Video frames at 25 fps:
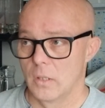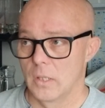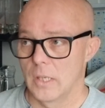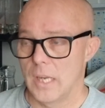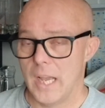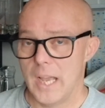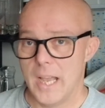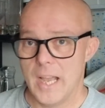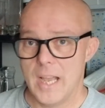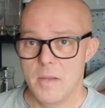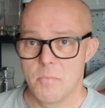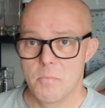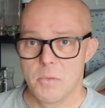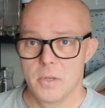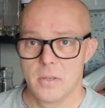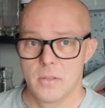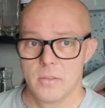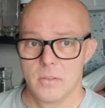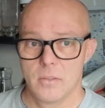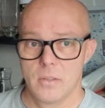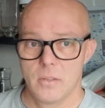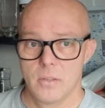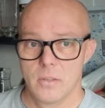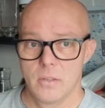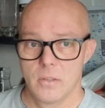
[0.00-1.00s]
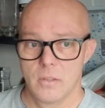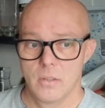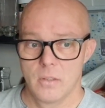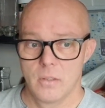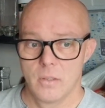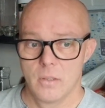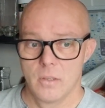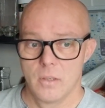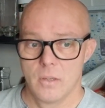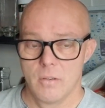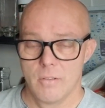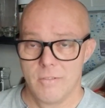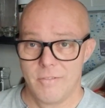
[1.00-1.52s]
carbon
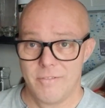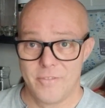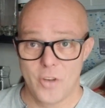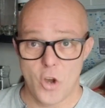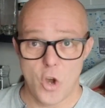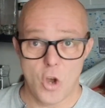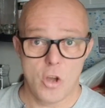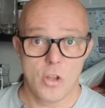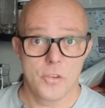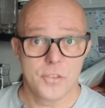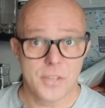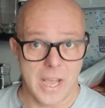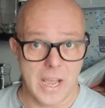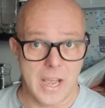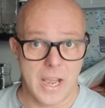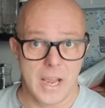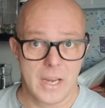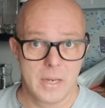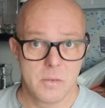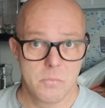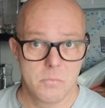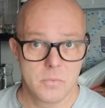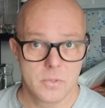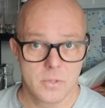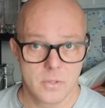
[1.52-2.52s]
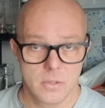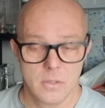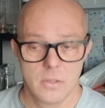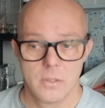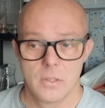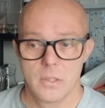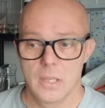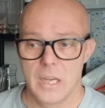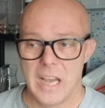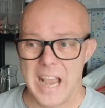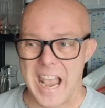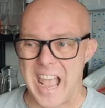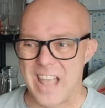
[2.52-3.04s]
4 times,
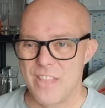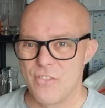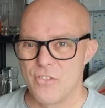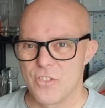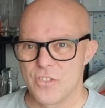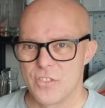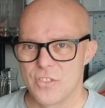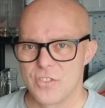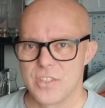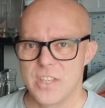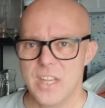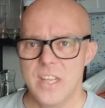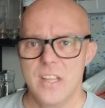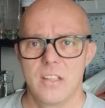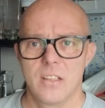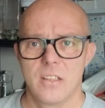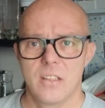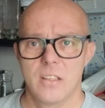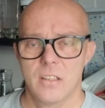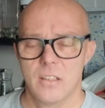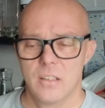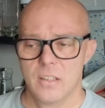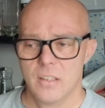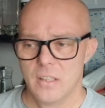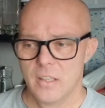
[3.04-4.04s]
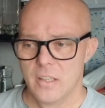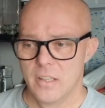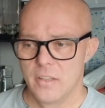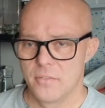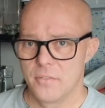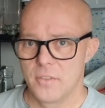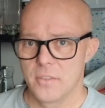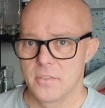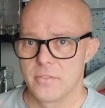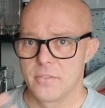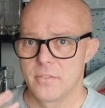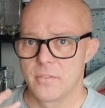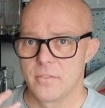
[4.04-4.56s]
and still
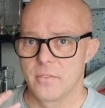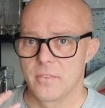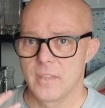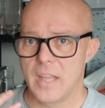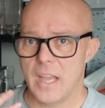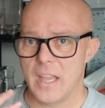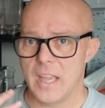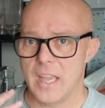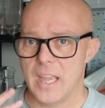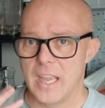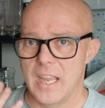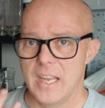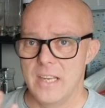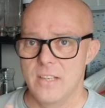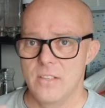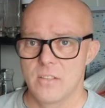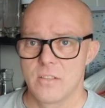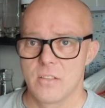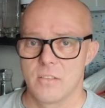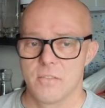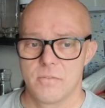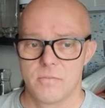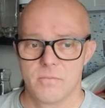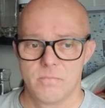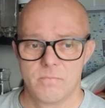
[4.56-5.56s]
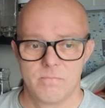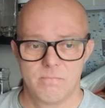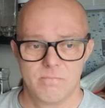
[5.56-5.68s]
there's that hint of.